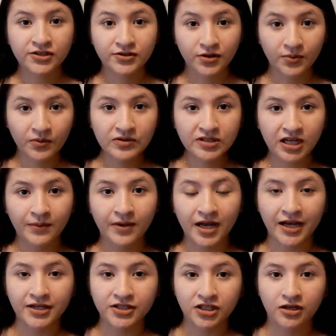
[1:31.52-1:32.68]
So the most common
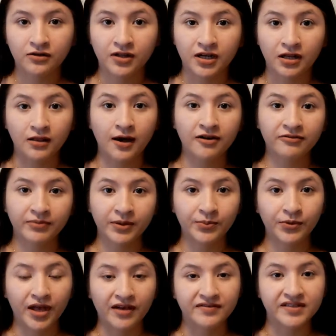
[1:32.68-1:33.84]
eyeshadow that a lot of
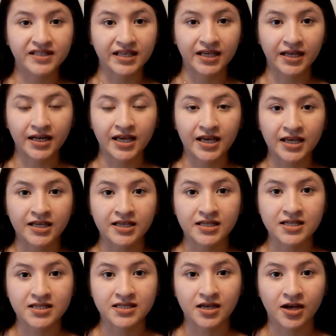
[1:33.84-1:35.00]
people have seen
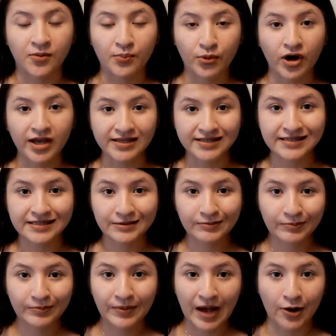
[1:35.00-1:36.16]
is a pressed
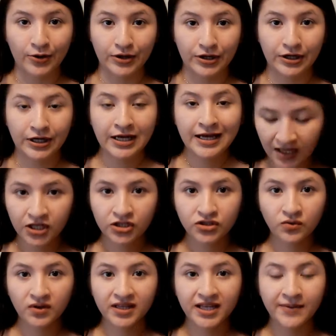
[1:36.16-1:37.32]
powder.
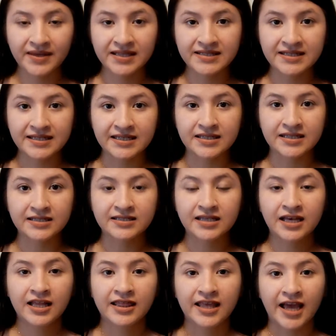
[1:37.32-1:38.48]
So what that means is
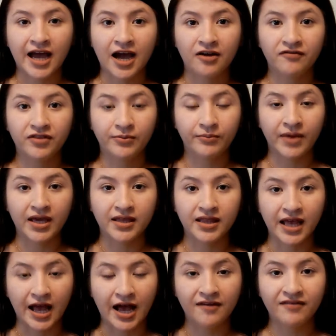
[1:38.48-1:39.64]
they have the
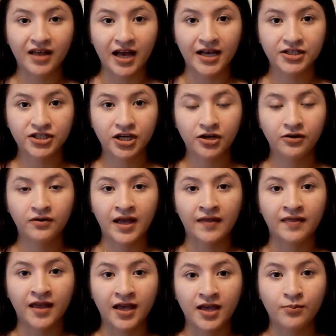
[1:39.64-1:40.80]
eyeshadow
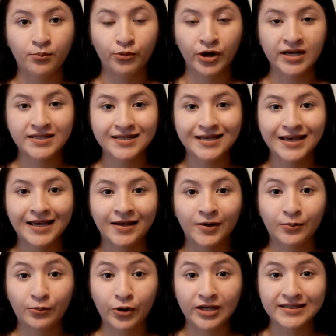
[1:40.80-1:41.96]
and they press it and
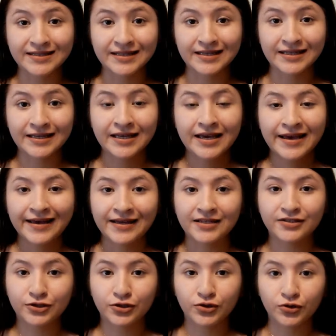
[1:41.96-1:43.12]
compress it
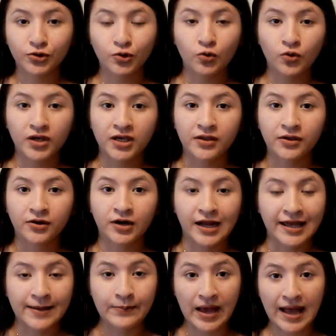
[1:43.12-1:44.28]
into either
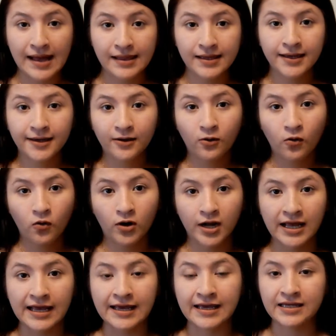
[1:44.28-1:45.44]
a palette
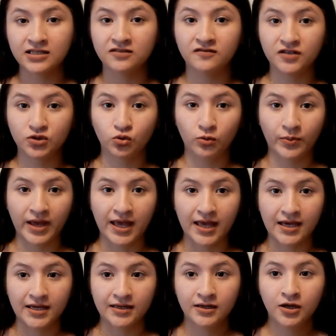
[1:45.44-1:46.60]
or a individual
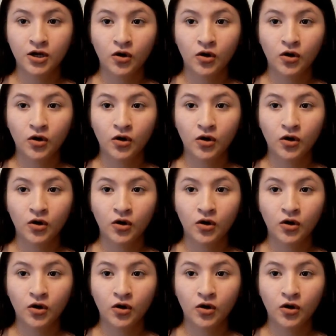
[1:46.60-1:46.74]
pan,